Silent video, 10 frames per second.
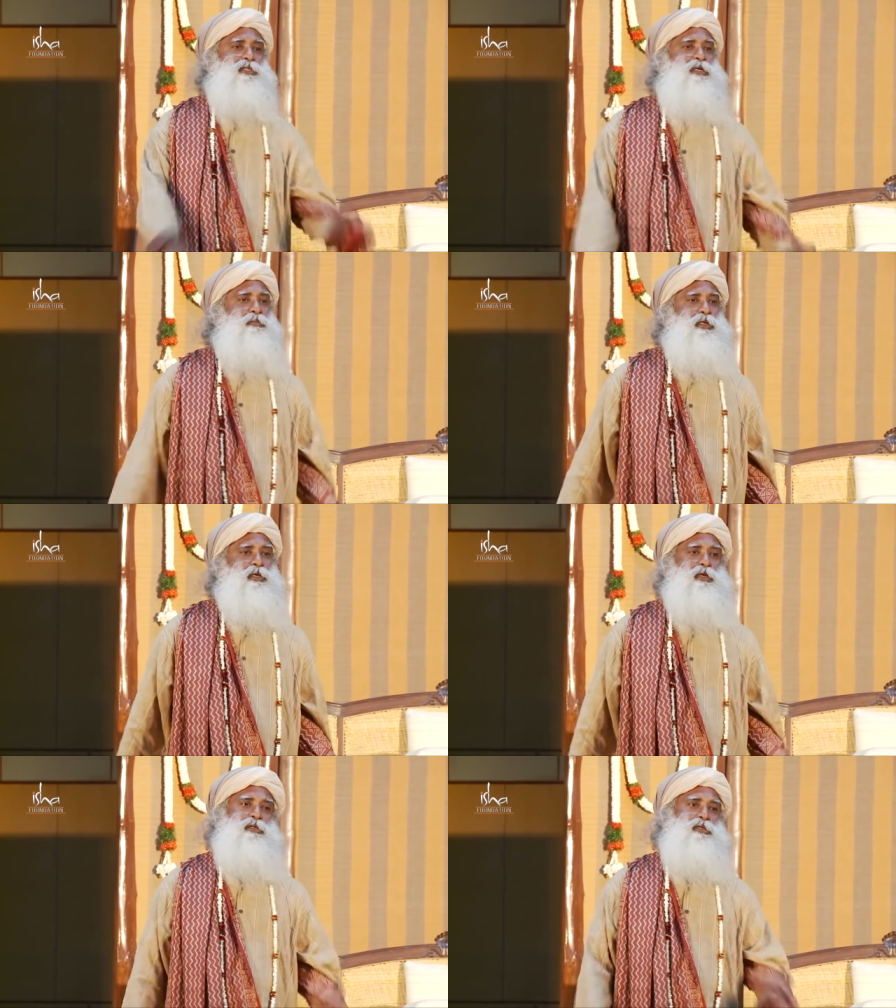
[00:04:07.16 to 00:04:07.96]
or
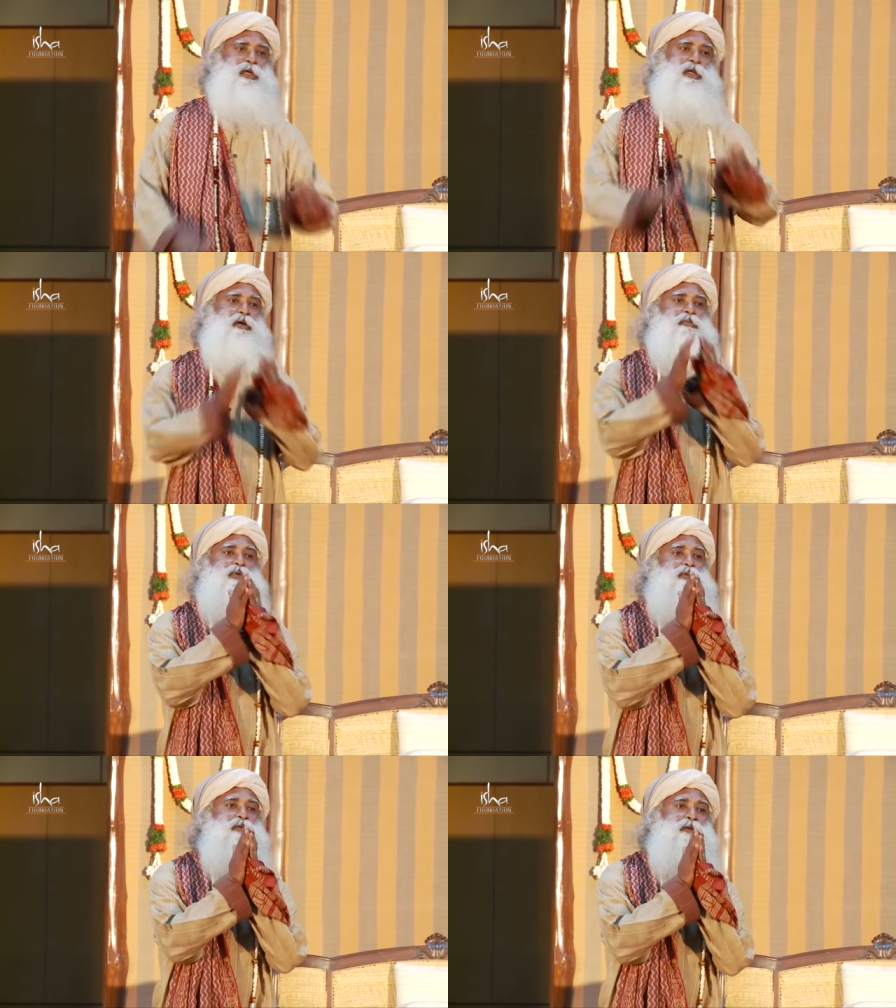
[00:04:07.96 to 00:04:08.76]
something, he'll say, Enaku
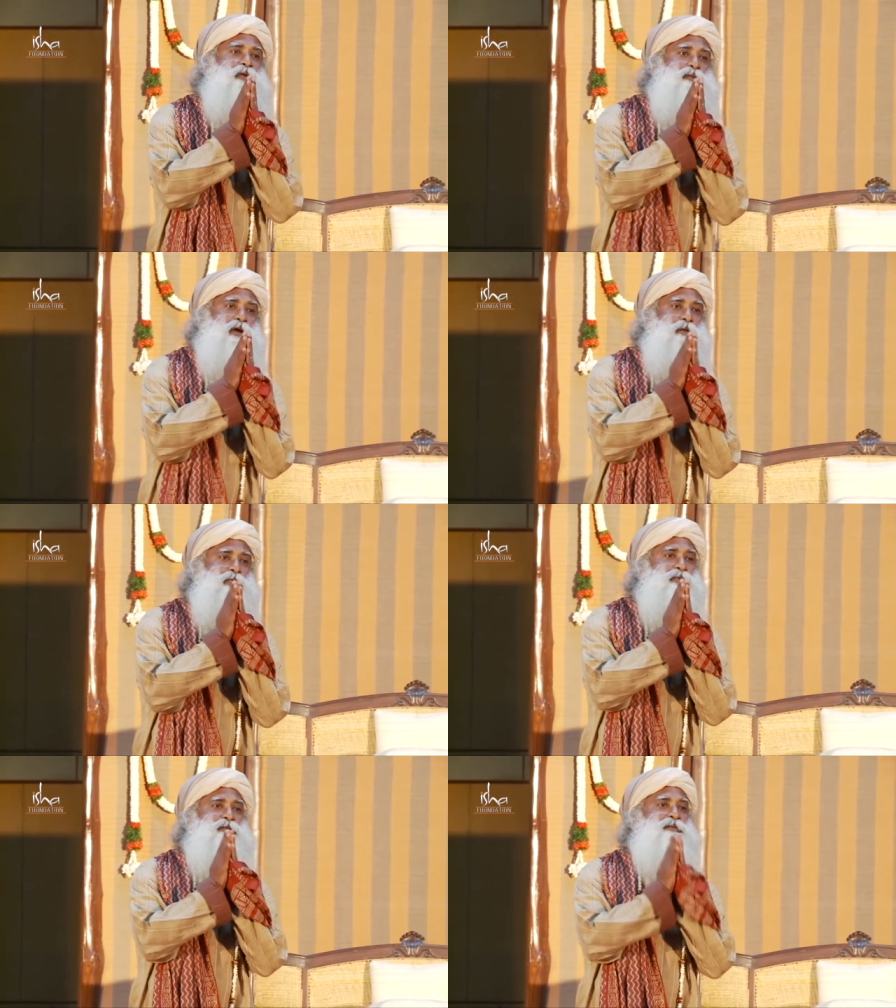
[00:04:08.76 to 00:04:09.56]
mukti venum
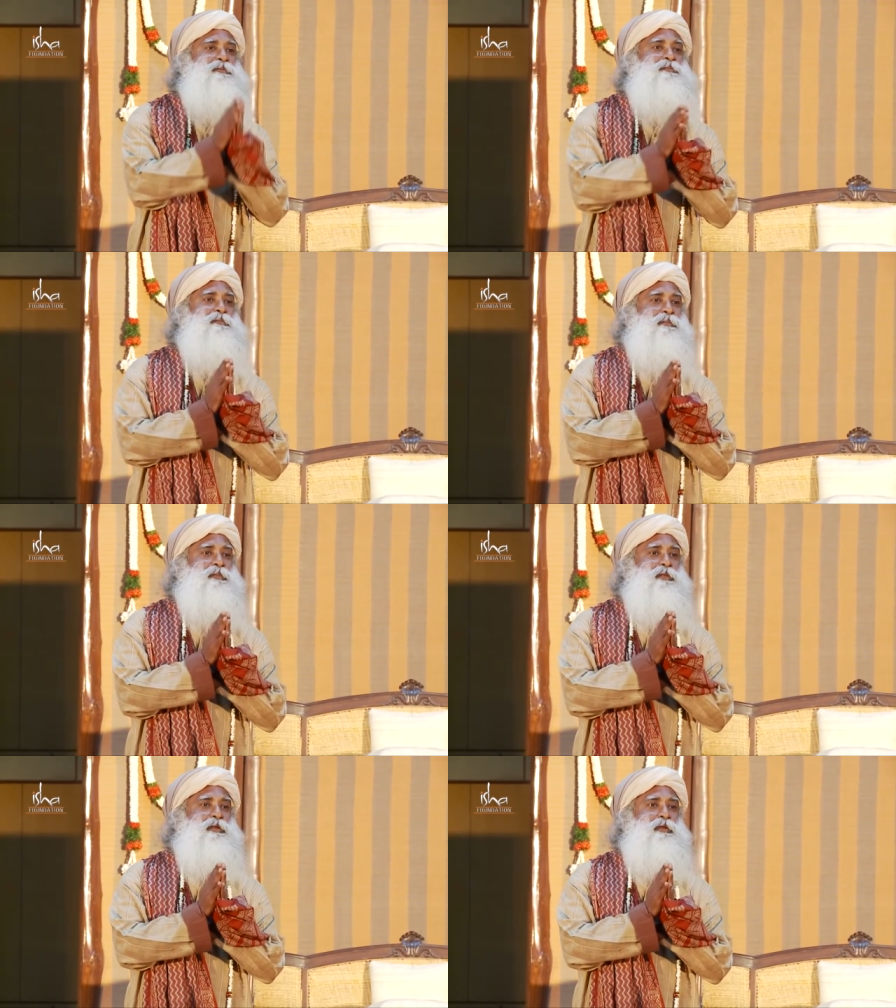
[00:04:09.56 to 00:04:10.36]
swami.
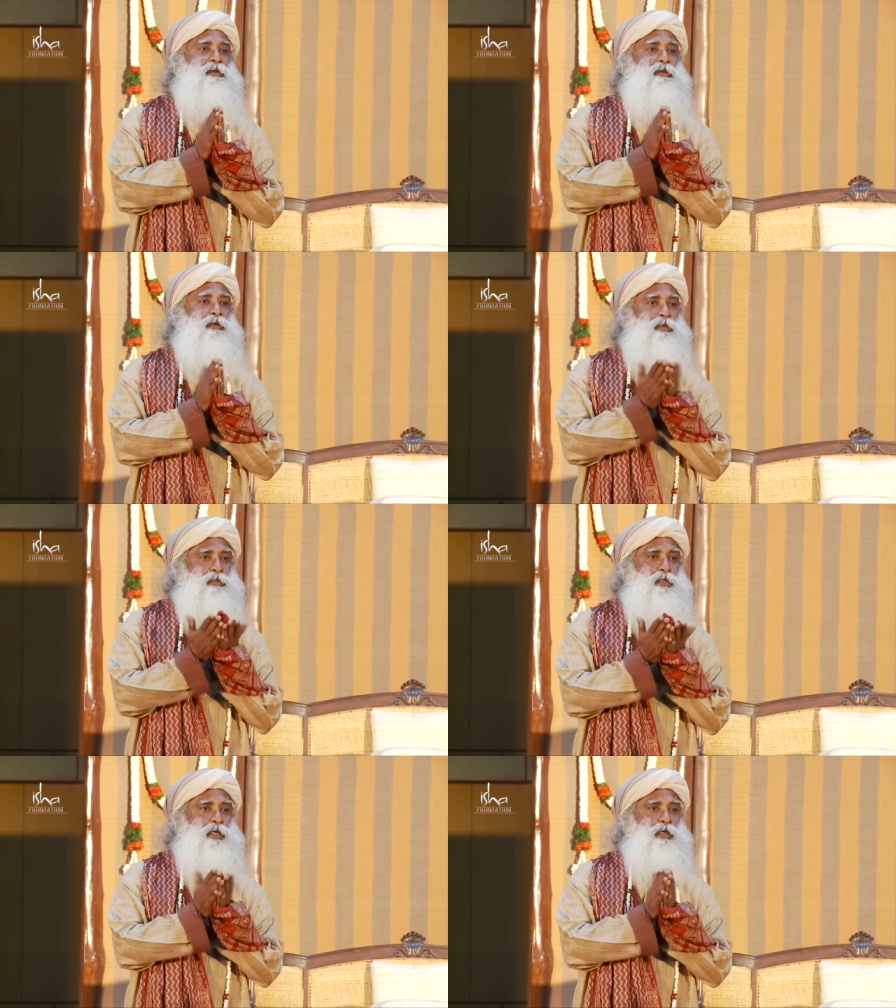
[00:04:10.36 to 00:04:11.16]

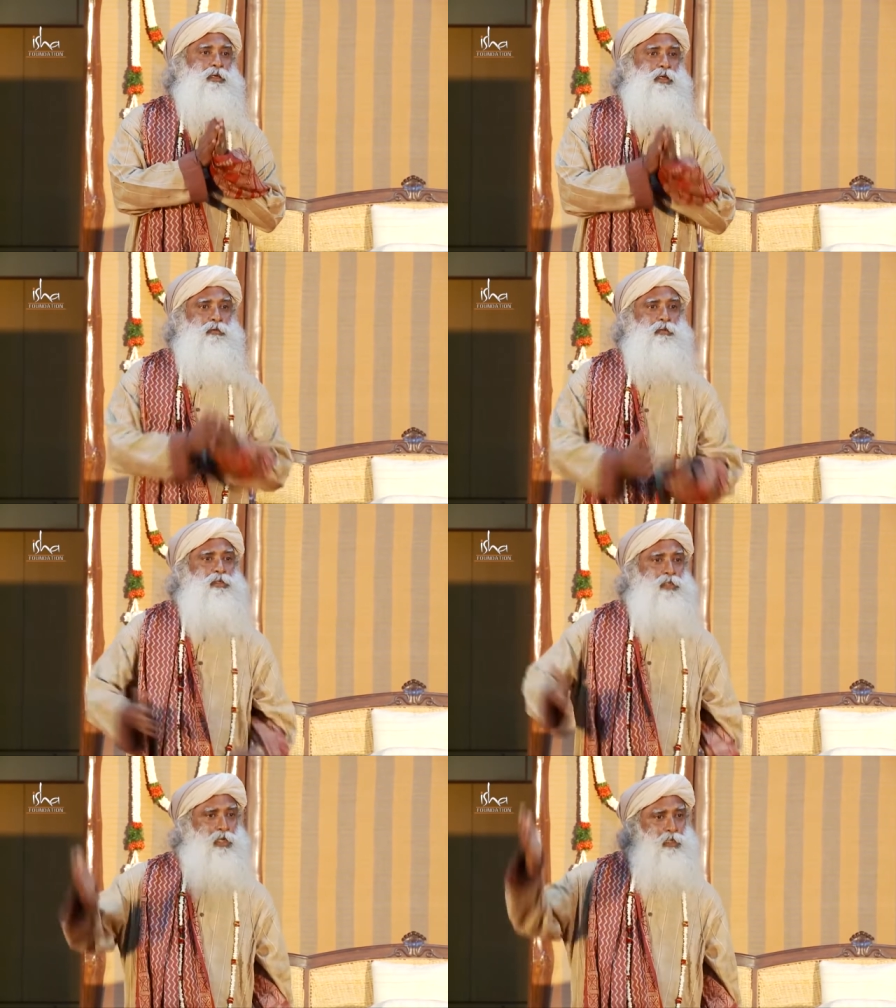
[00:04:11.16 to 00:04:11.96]
He's saying he
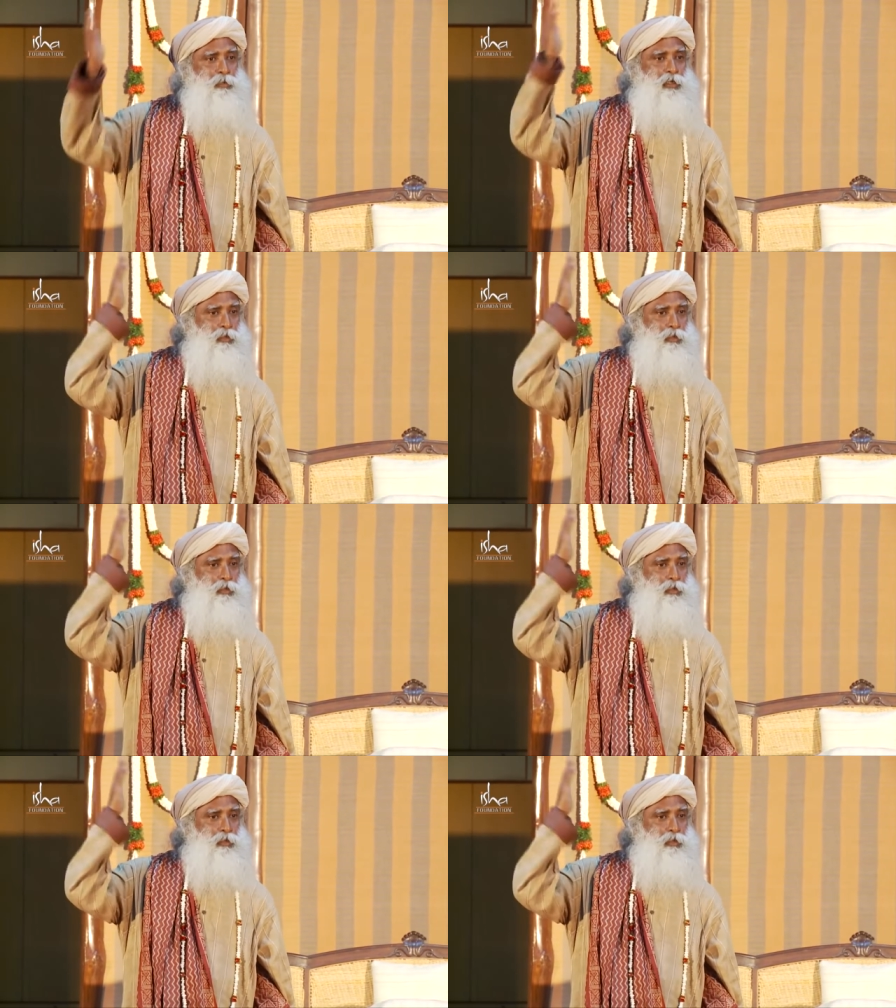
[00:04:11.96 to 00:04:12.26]
wants ultimate